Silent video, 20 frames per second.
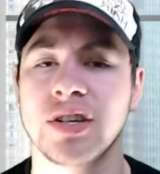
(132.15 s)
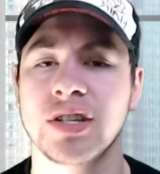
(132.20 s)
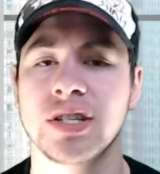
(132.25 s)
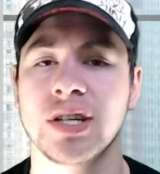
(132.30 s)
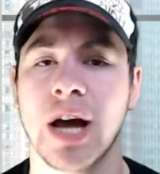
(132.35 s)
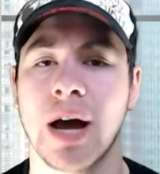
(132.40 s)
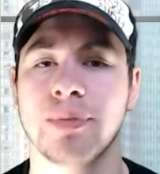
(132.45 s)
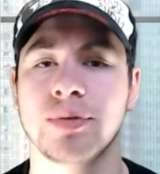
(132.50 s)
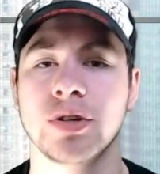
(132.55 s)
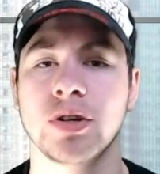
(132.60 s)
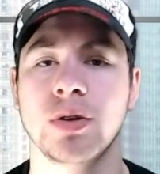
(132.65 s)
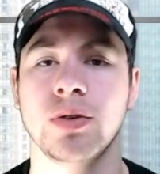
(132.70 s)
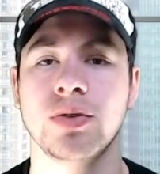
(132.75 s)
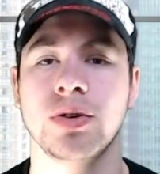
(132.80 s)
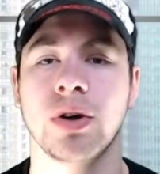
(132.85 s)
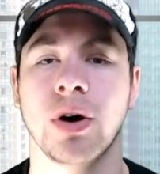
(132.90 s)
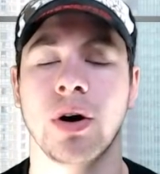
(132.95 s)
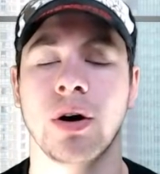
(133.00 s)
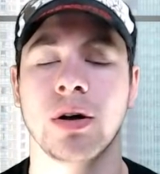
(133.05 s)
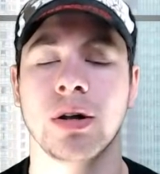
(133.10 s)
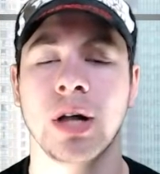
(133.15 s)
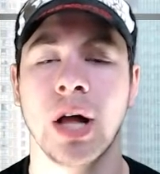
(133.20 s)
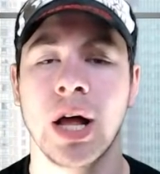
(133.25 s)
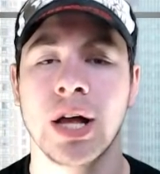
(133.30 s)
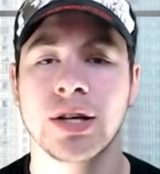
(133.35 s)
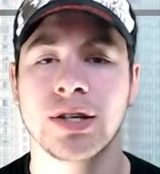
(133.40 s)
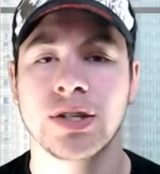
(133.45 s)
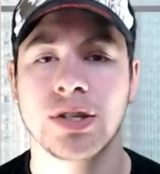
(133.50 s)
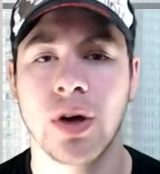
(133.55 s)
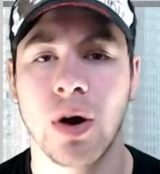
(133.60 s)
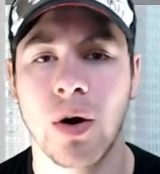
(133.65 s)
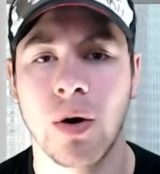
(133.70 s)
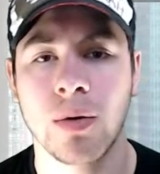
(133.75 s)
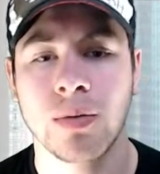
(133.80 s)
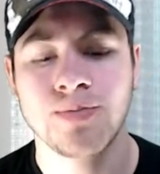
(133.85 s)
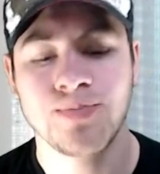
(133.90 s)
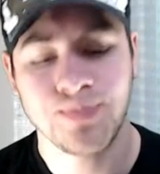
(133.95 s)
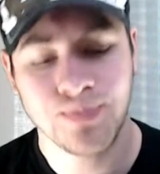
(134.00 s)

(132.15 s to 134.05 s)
She's an absolute doll. So